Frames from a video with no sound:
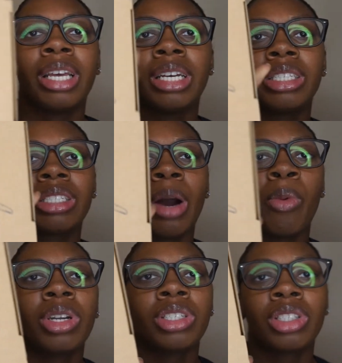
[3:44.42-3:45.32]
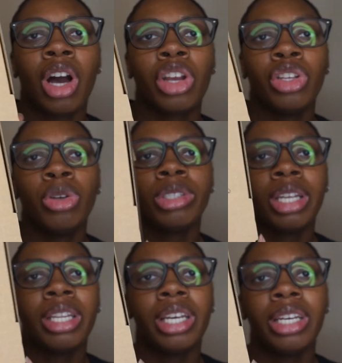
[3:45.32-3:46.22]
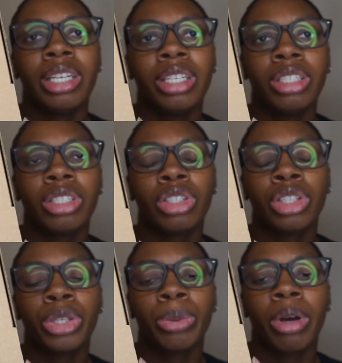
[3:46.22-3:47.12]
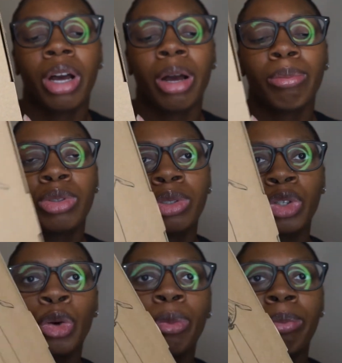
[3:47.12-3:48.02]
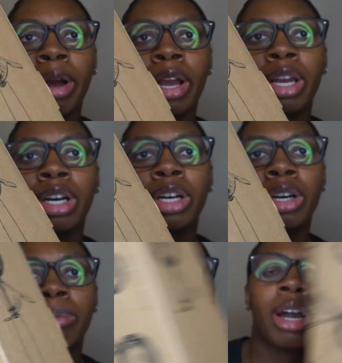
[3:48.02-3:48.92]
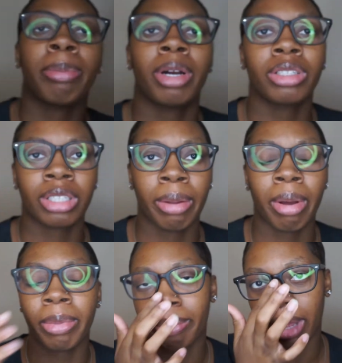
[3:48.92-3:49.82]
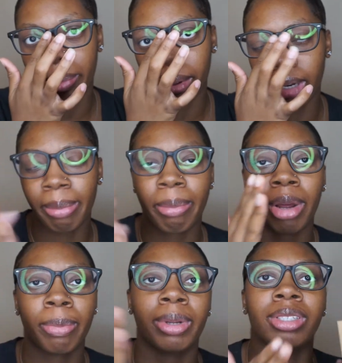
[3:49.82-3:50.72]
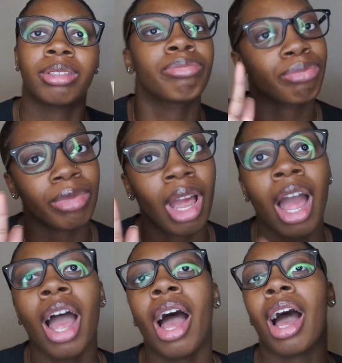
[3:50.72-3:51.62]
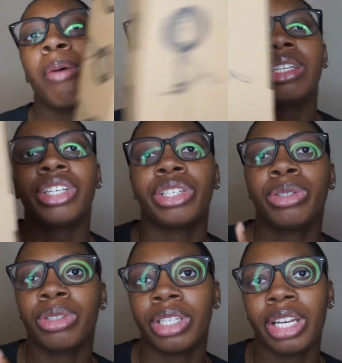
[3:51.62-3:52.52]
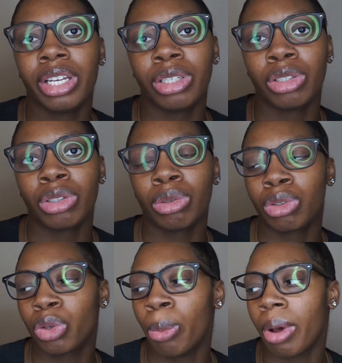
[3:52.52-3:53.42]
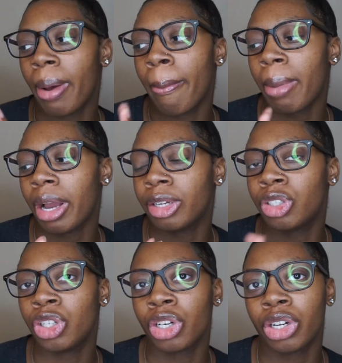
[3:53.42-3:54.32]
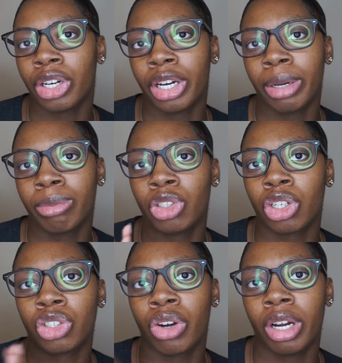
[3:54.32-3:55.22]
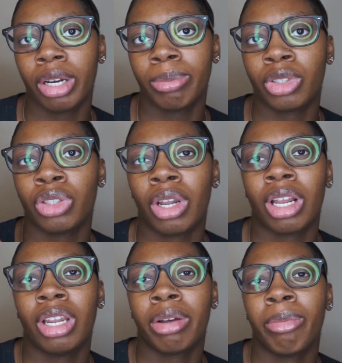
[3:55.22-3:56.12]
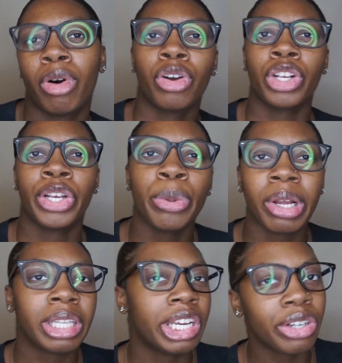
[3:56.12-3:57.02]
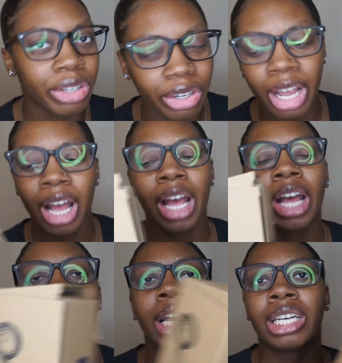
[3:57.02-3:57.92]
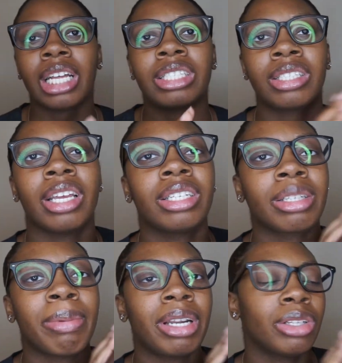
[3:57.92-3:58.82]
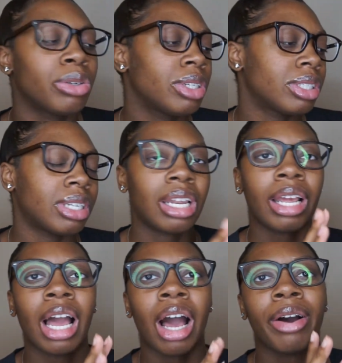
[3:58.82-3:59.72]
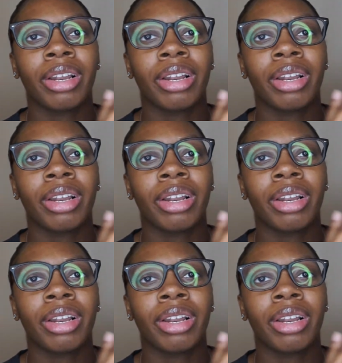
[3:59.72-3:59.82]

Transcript: this. I want to start using these to um, scoop my uh, body butters. I mean, my, not my body butters, I wanted to use these to scoop up my sugar um sugar scrubs so they can look more cute and neater. Cause I seen somebody do this and I like how it